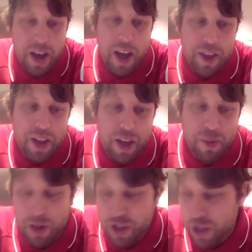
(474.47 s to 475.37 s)
And then
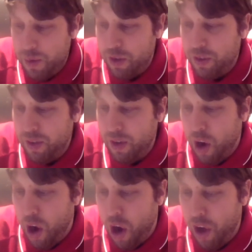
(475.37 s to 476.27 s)
when she was
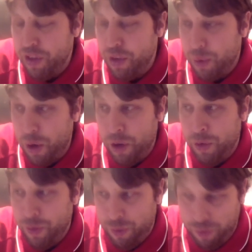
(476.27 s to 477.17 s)
on the road
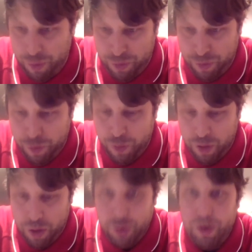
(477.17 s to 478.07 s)
for
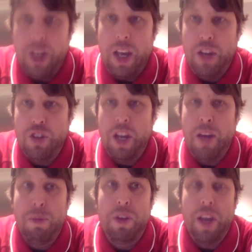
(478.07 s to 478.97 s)
those 3 days, she
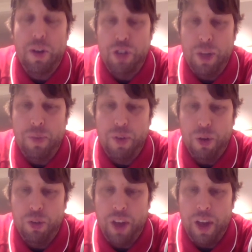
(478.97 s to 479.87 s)
ate potato chips the
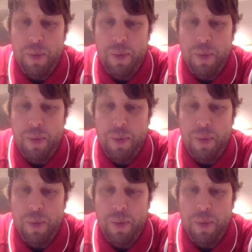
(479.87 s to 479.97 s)
whole time